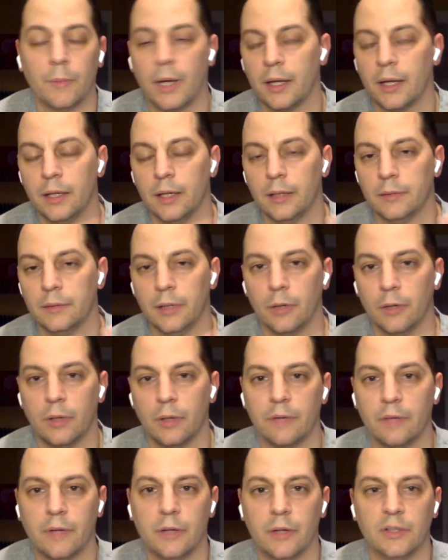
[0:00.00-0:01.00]
I'm not gonna
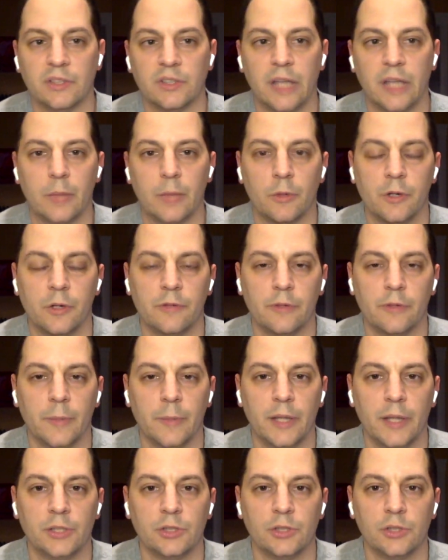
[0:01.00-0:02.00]
give out his name or
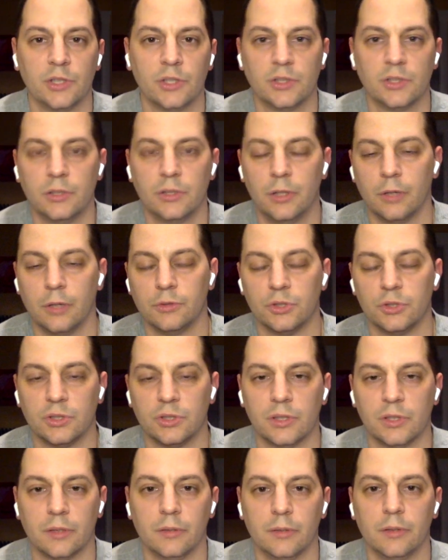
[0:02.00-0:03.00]
information, just
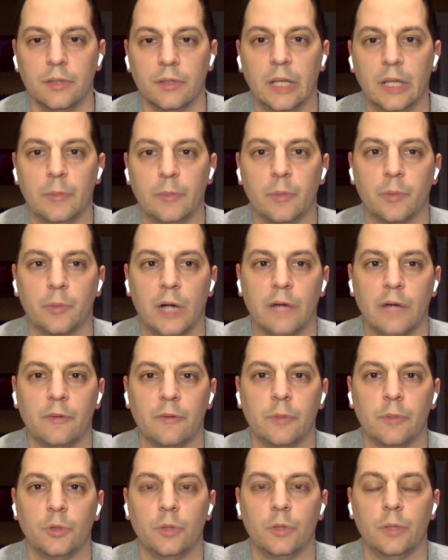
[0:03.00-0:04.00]
to keep it
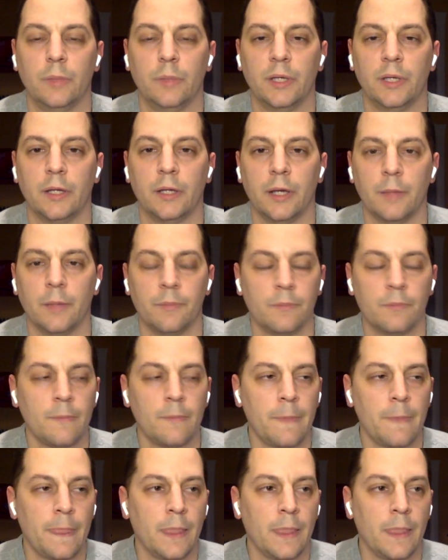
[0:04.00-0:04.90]
private between me and him.